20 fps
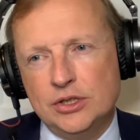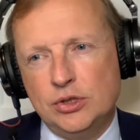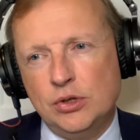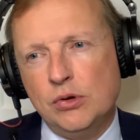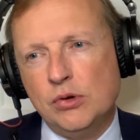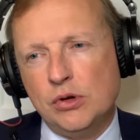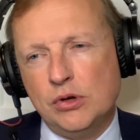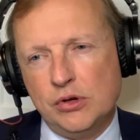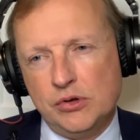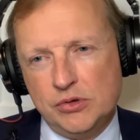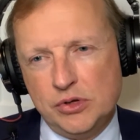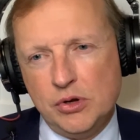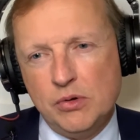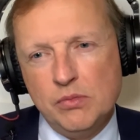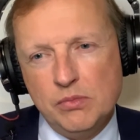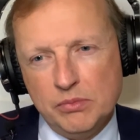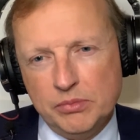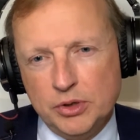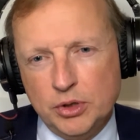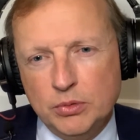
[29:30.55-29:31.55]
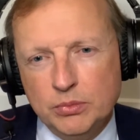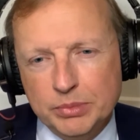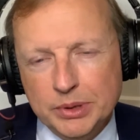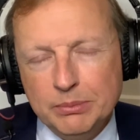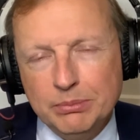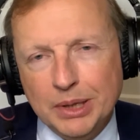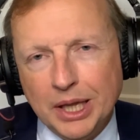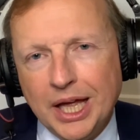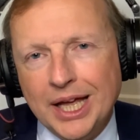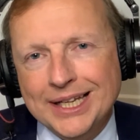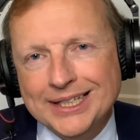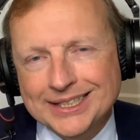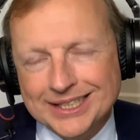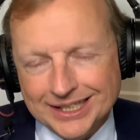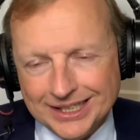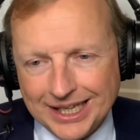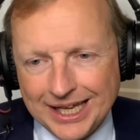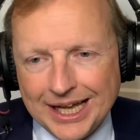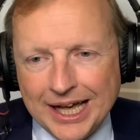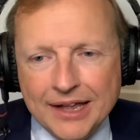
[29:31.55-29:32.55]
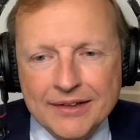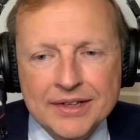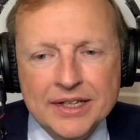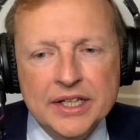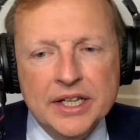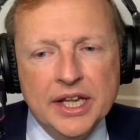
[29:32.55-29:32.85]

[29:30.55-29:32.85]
Don't be blind to that.